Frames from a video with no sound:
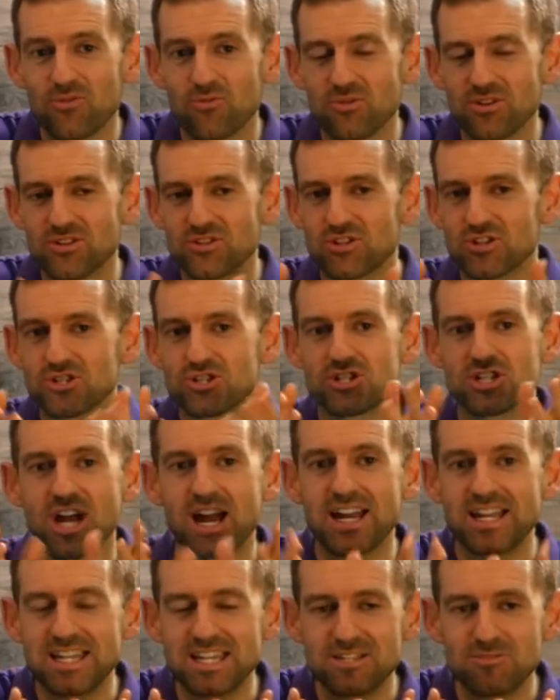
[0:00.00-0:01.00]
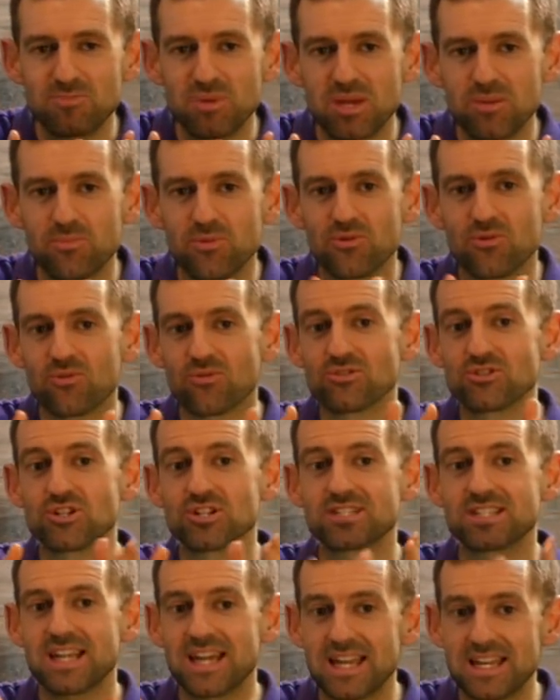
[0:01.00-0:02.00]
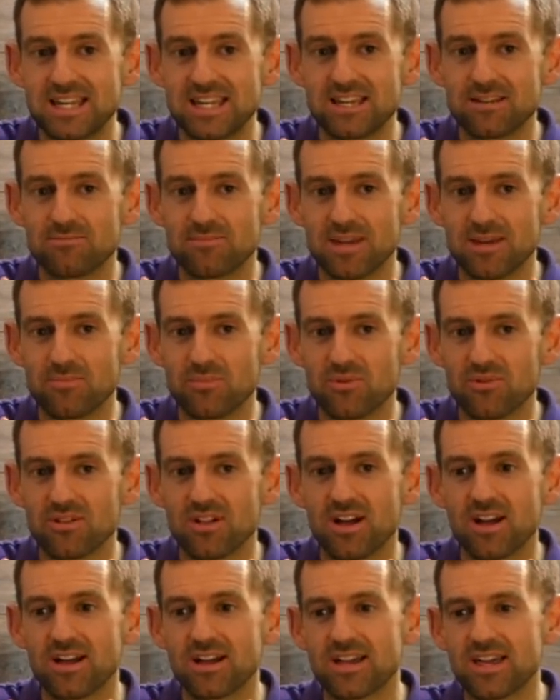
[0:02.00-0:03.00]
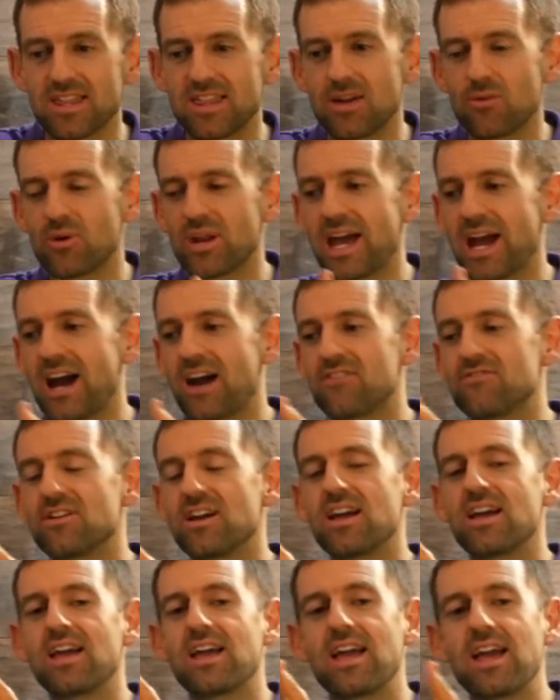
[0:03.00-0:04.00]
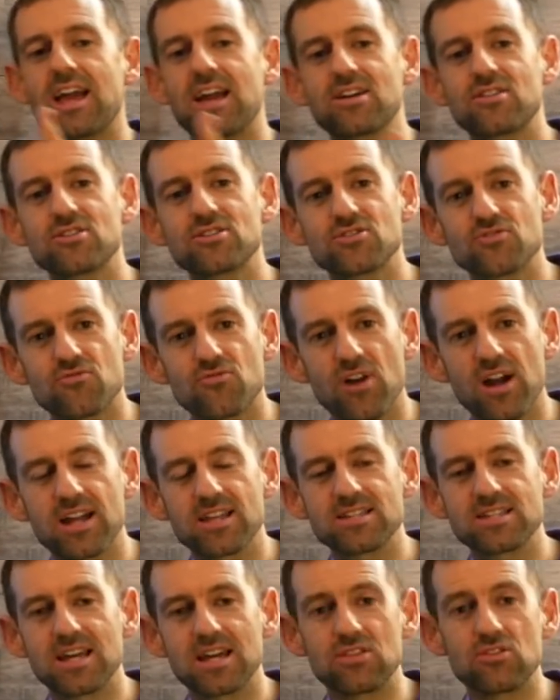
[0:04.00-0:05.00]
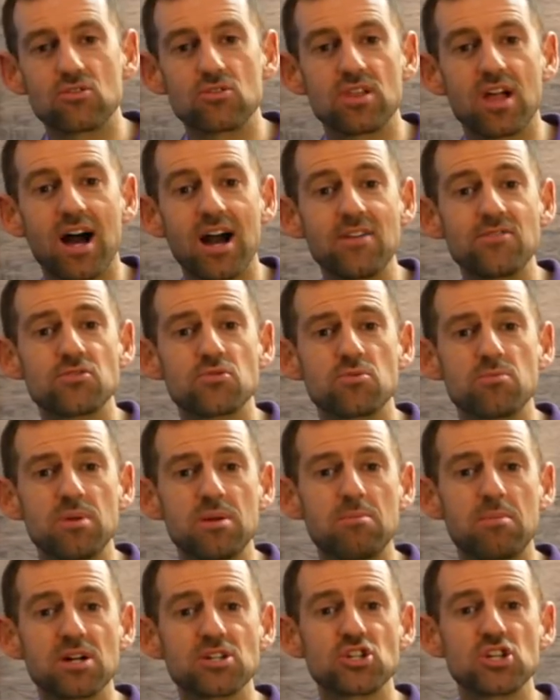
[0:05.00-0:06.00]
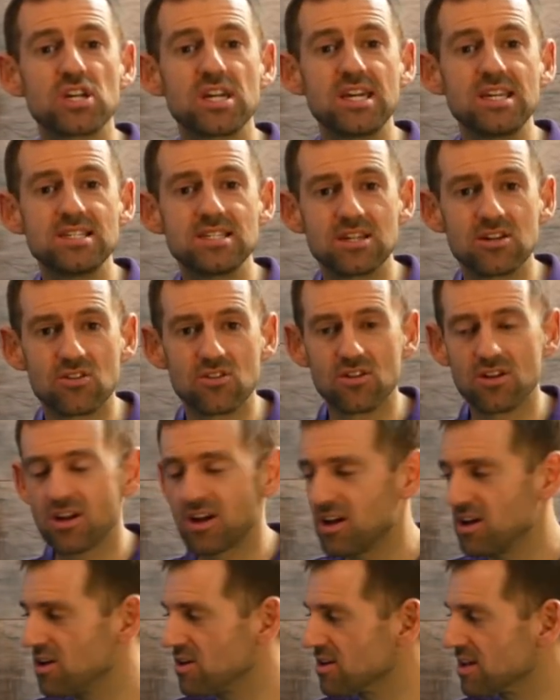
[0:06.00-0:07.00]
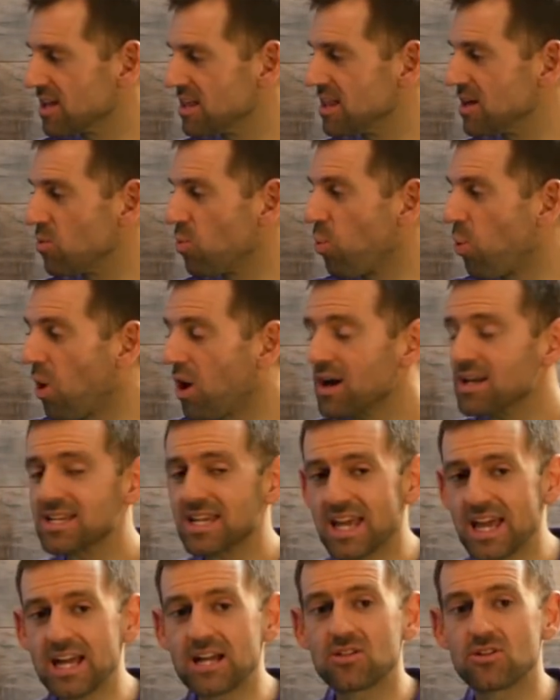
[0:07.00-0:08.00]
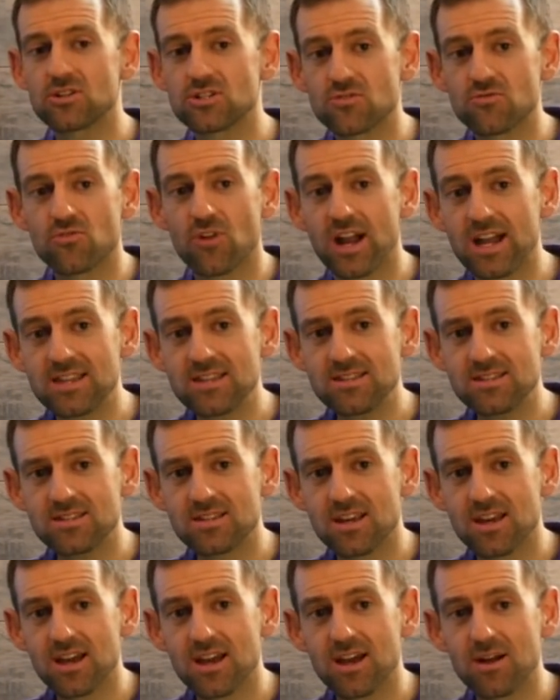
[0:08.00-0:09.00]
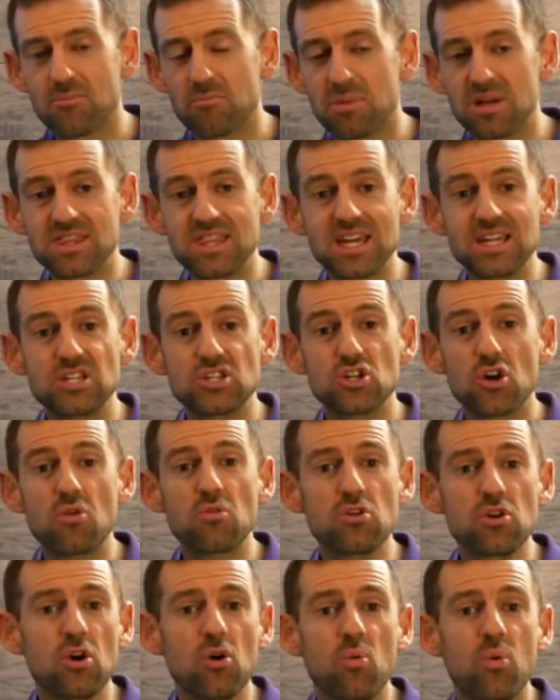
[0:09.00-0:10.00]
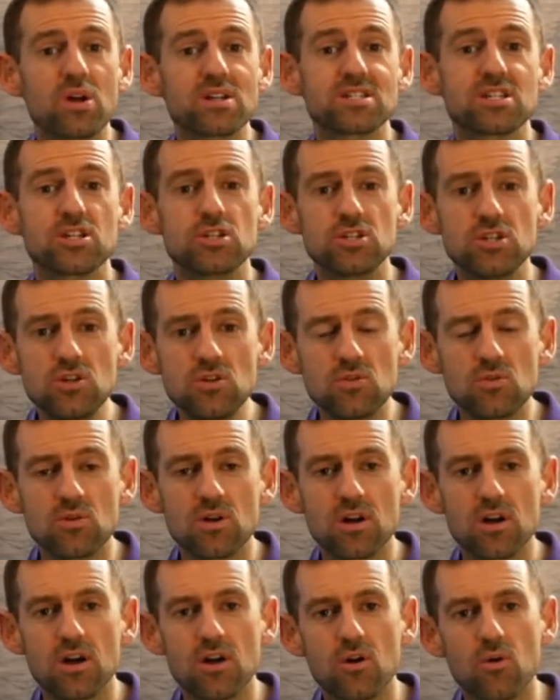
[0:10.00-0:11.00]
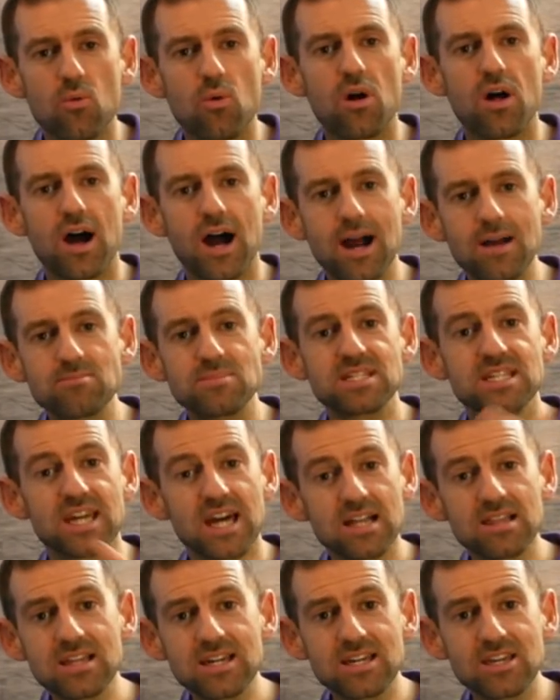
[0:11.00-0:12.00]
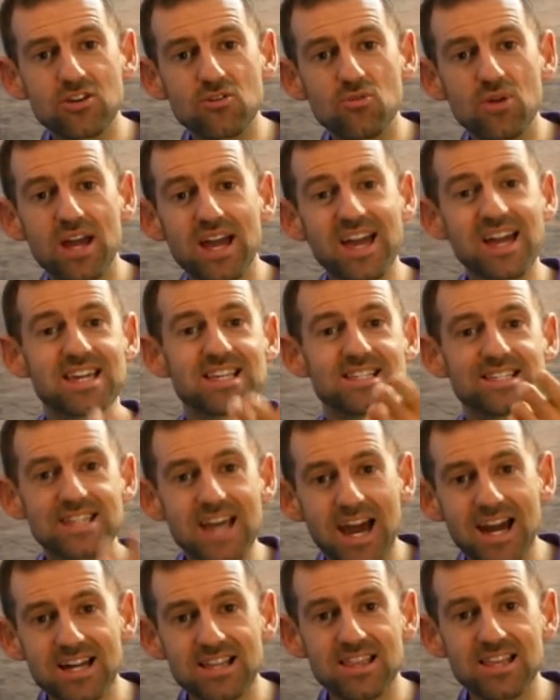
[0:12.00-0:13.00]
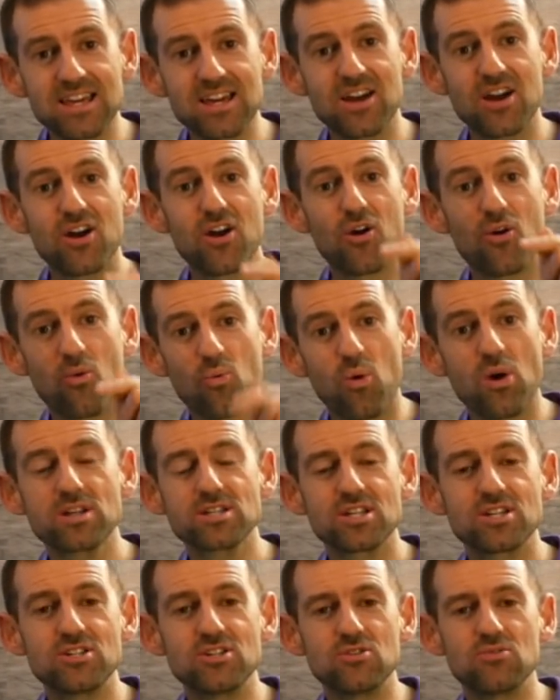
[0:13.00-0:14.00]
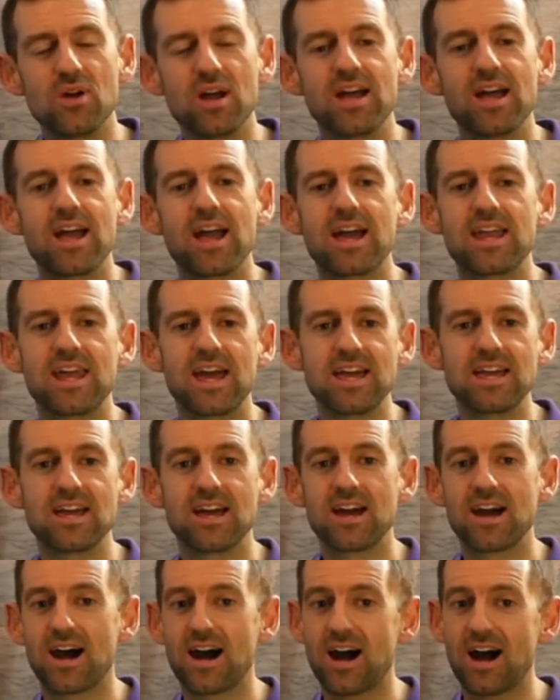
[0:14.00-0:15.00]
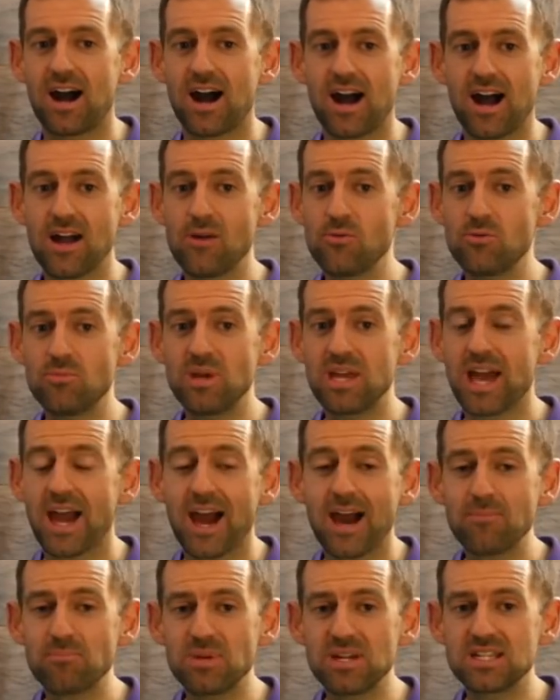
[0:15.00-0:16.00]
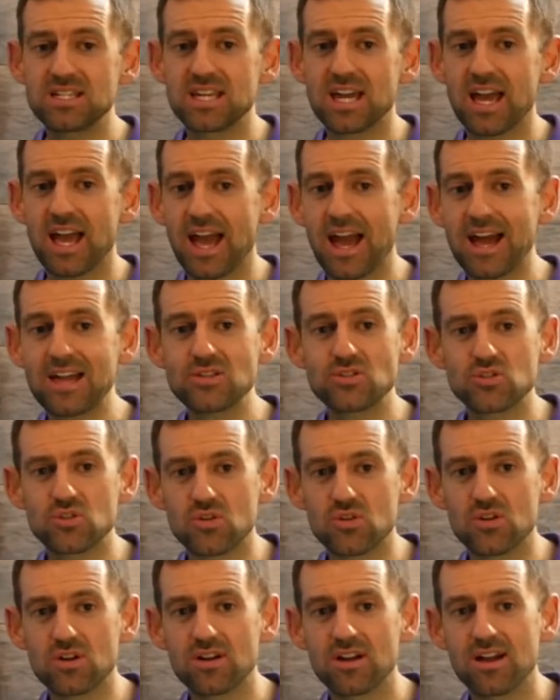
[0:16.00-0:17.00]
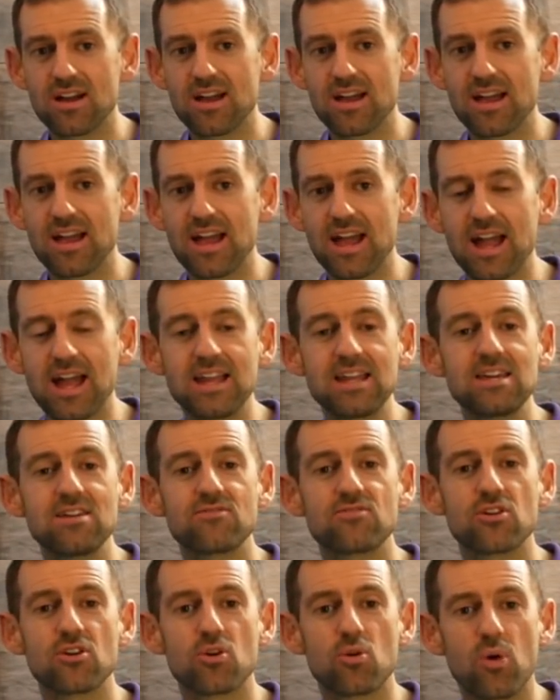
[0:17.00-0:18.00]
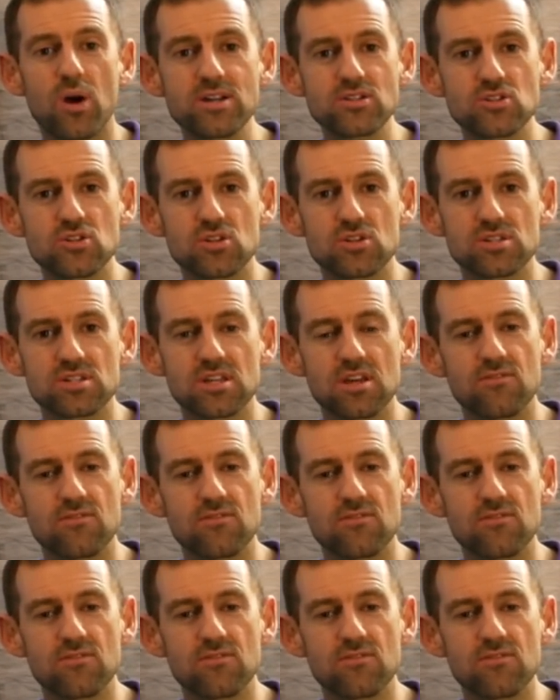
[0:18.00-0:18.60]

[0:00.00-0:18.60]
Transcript: With just Chinese people or just Indian people. Okay, they would have English friends and their lives would be much easier. Okay, they want English friends, but they don't know what to do. Well, I'm telling you exactly what to do. And hey, I would be happy to answer any of your questions.